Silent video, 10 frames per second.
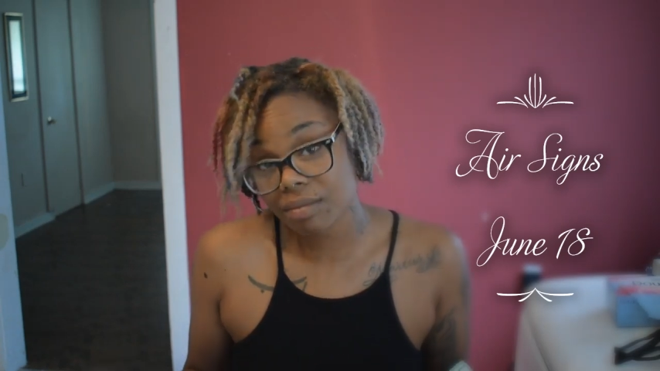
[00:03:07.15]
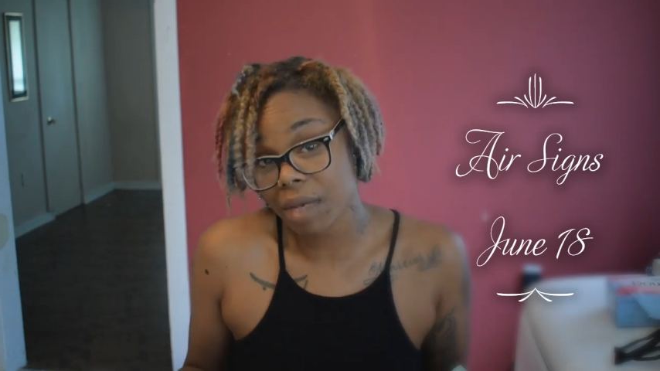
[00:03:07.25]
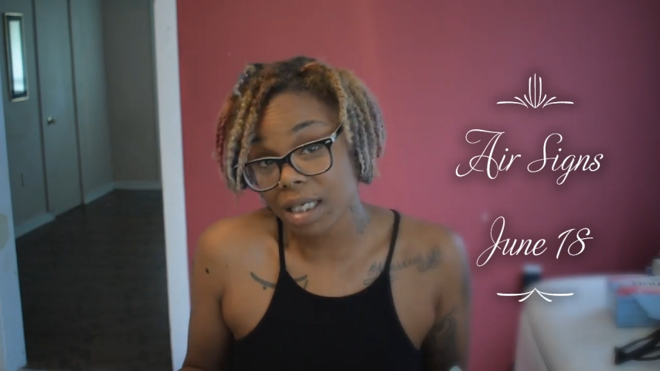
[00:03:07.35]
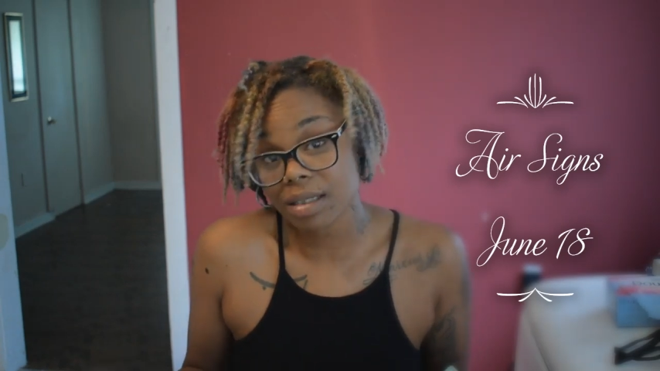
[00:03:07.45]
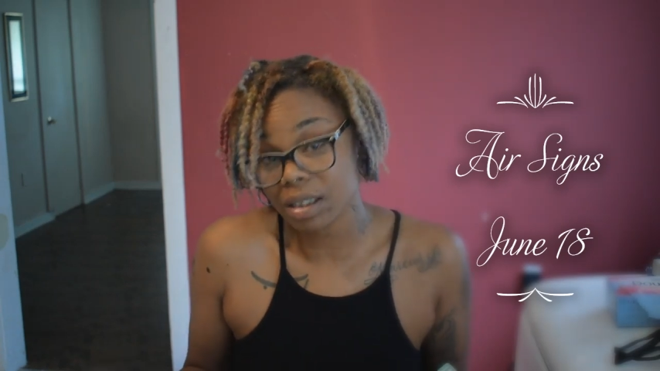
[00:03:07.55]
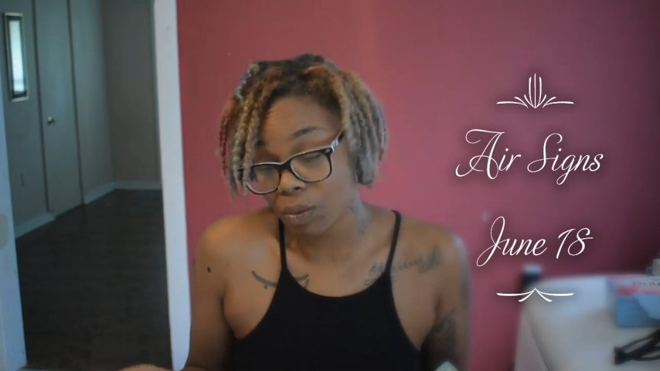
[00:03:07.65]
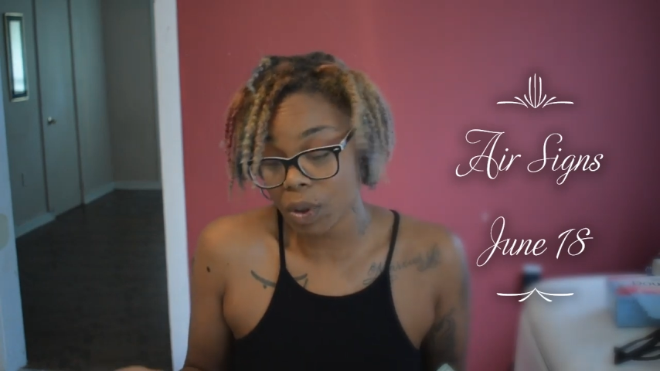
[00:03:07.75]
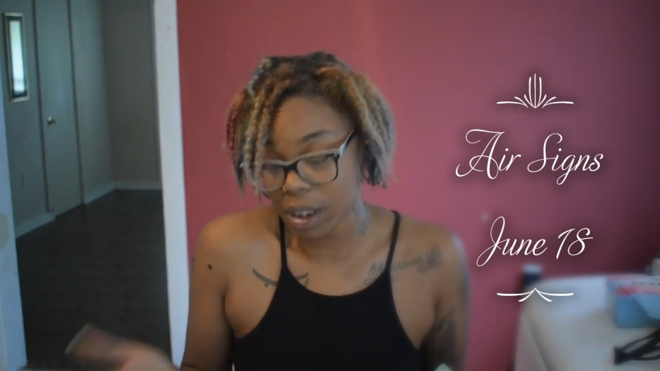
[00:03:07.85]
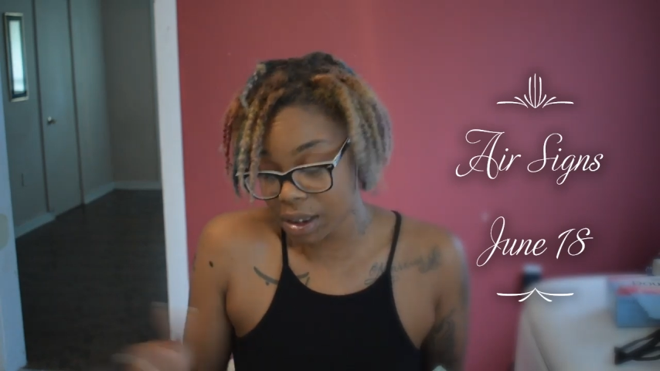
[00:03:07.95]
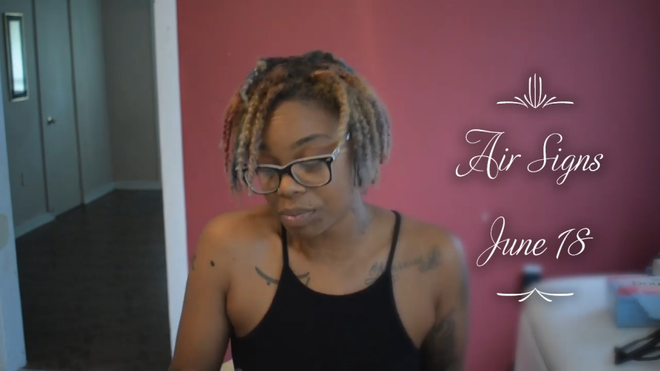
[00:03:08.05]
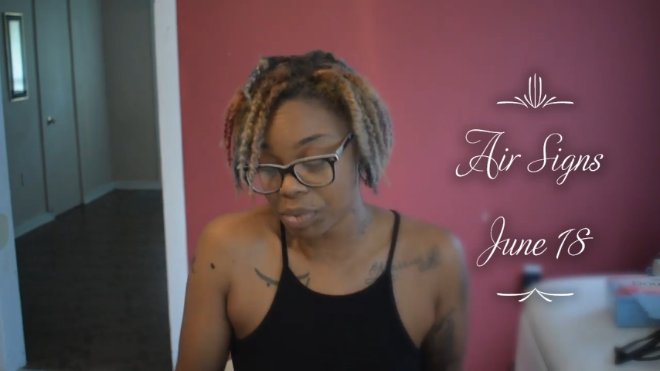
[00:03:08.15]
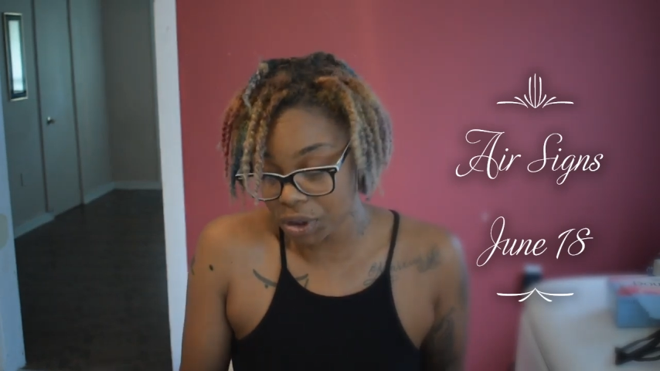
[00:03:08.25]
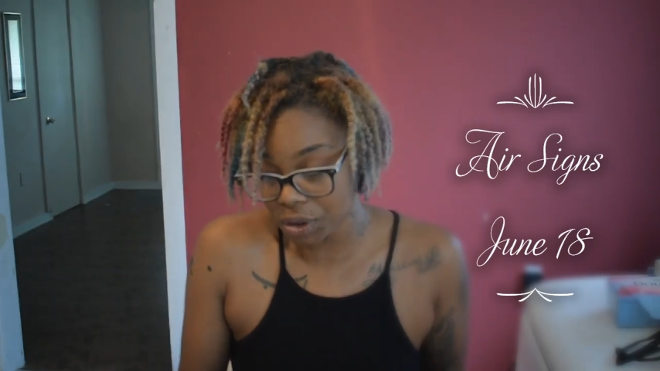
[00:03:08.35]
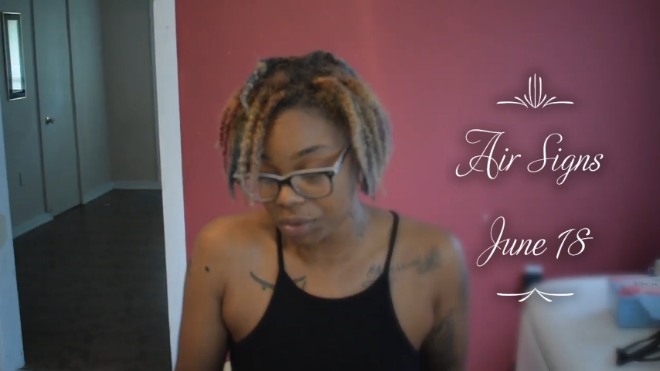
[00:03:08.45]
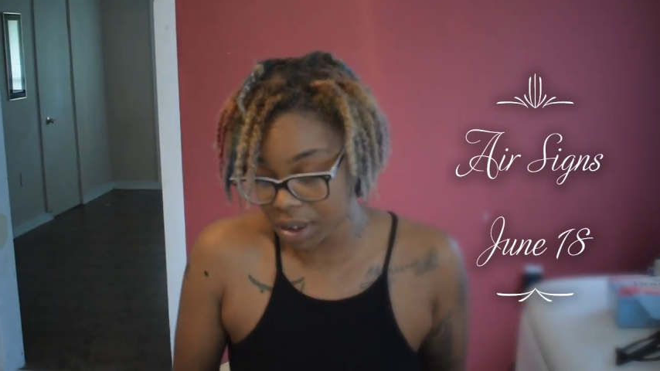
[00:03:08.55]
basically wanting to
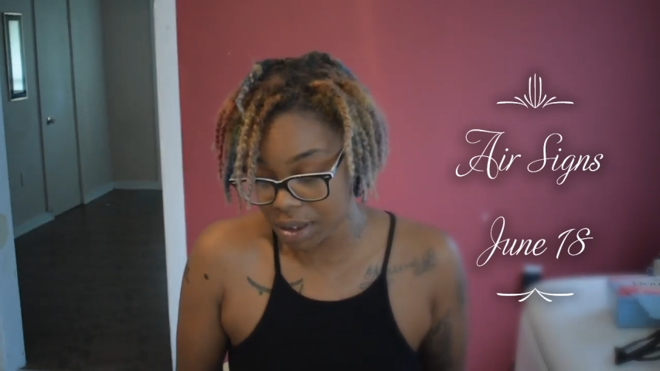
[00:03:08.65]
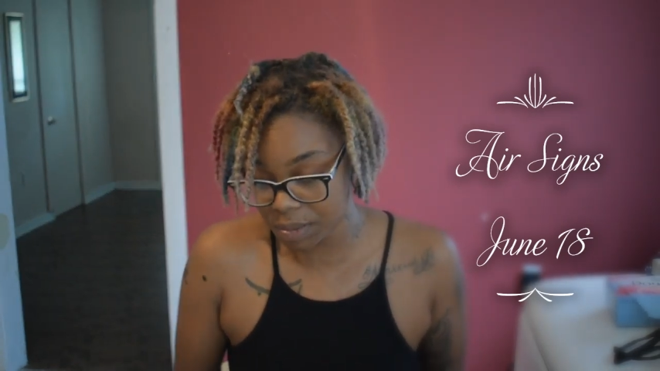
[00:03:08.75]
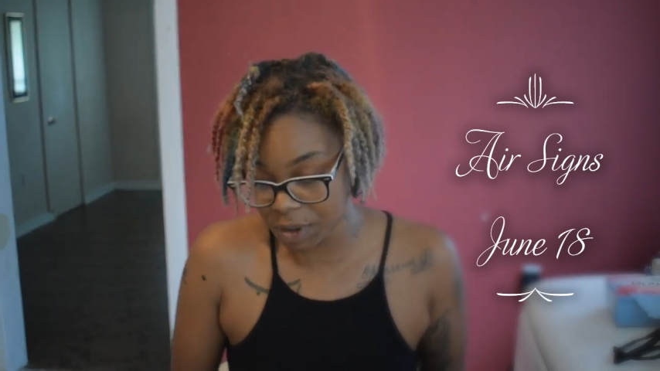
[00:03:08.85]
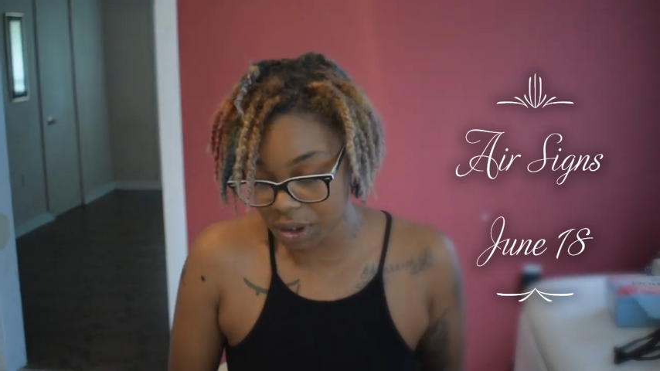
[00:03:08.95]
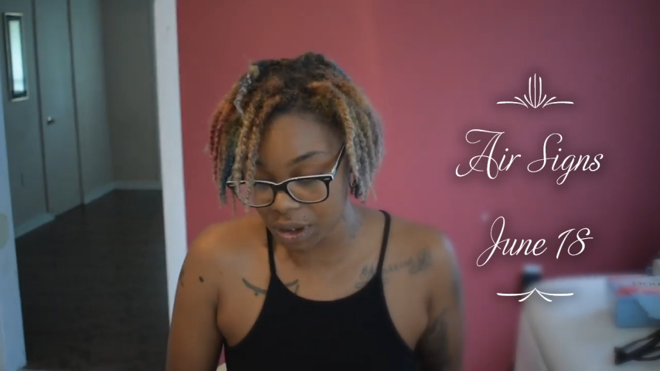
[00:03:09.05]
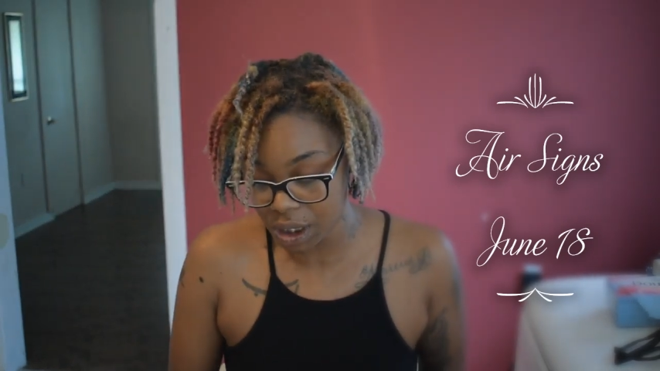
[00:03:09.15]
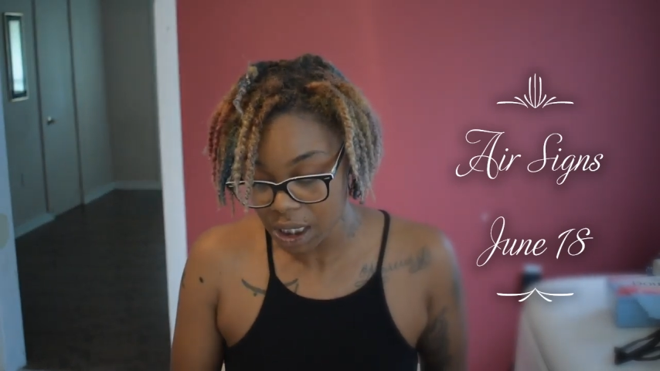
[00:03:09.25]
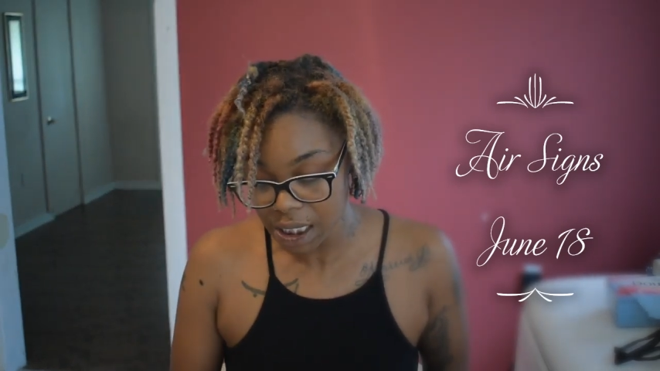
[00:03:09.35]
put you in suspension.